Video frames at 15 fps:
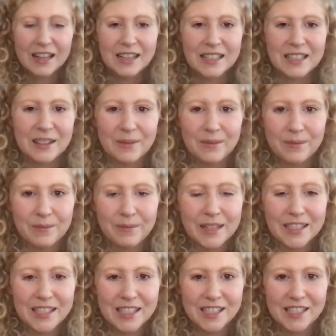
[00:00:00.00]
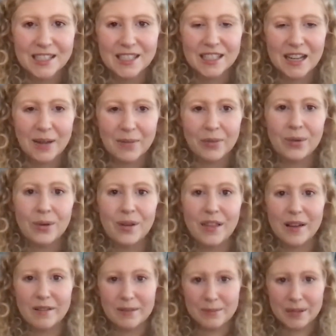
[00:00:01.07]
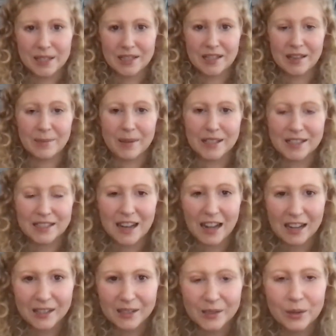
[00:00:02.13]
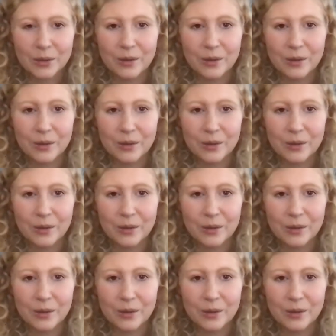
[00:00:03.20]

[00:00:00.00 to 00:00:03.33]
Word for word: some messages to come through that would be to the best and highest